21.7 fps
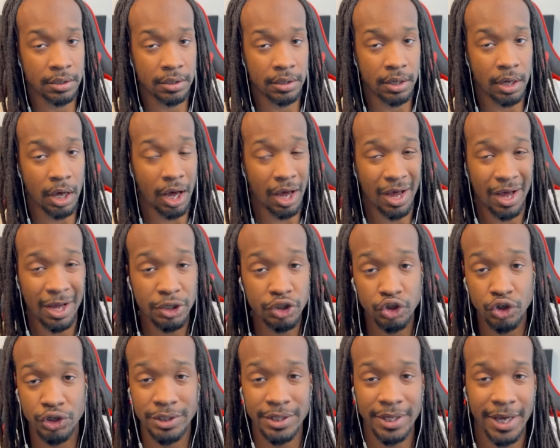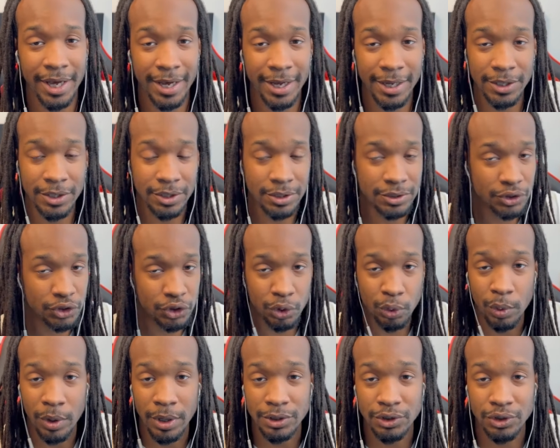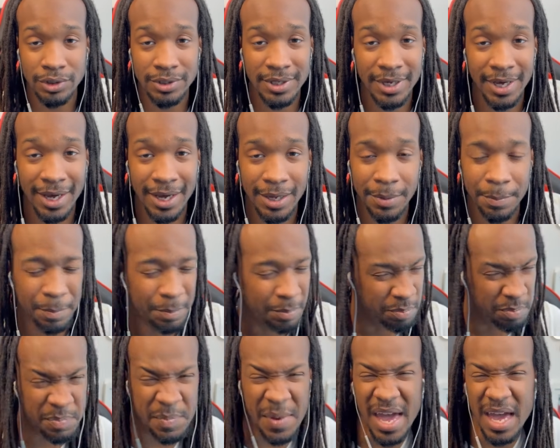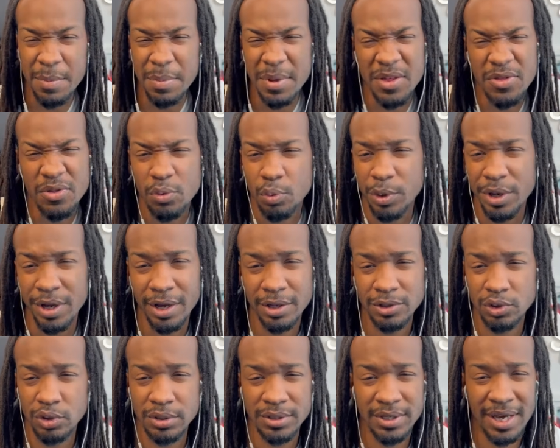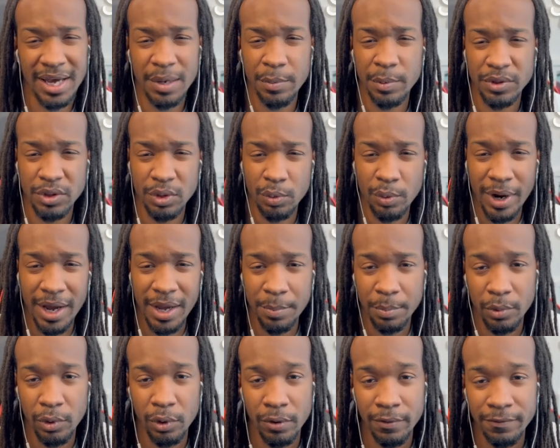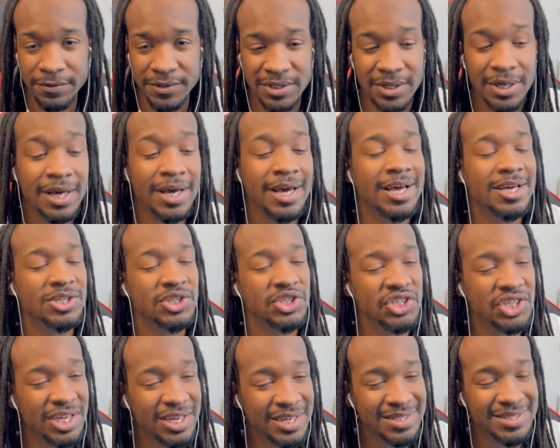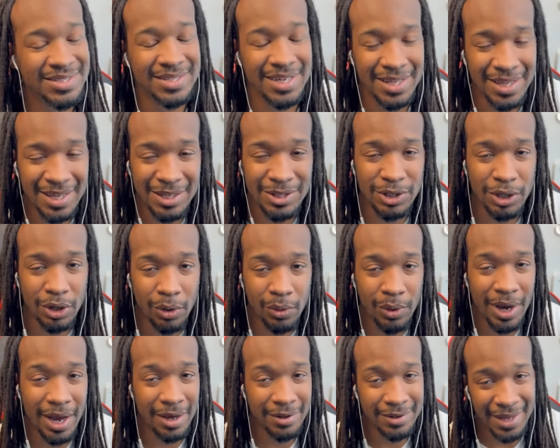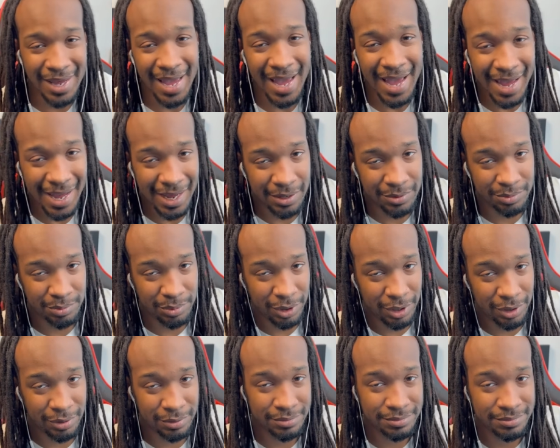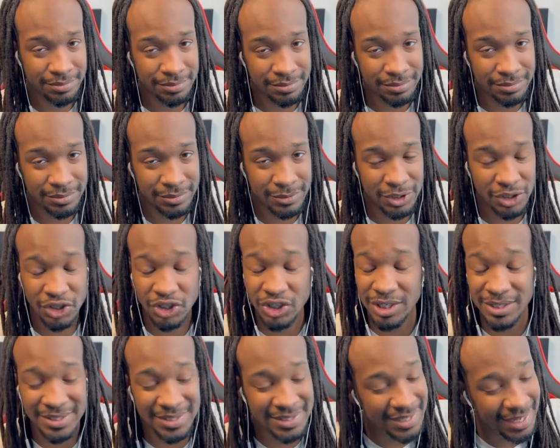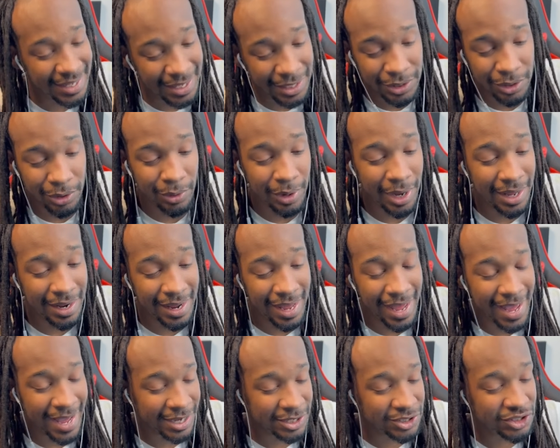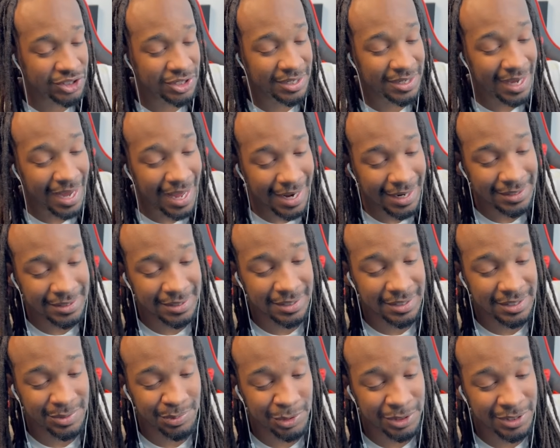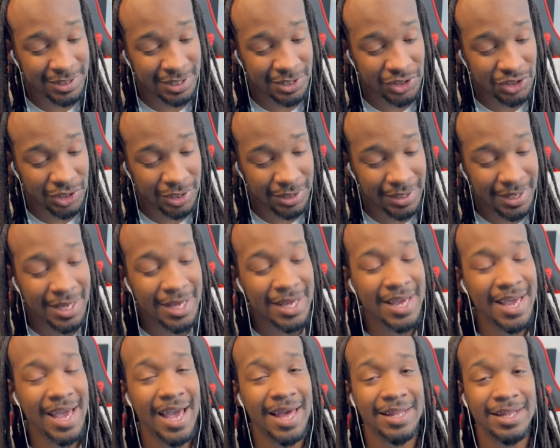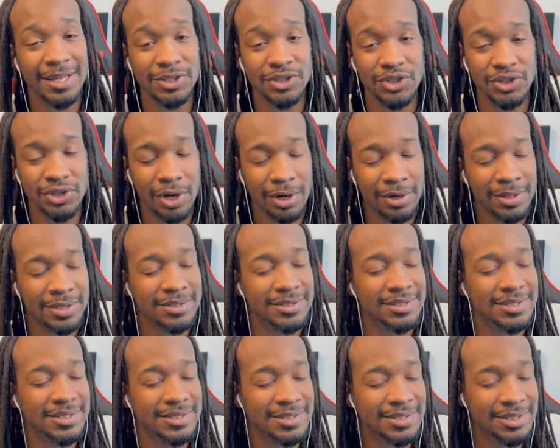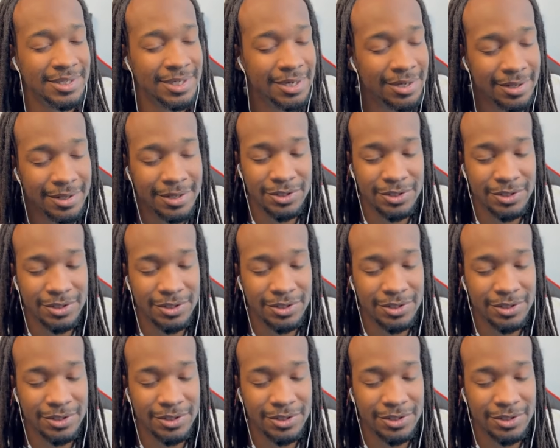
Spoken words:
$100K, $200K, maybe $300K with the right moves, she didn't know how to act, bro. She didn't know how to act. She got into this position and then started stealing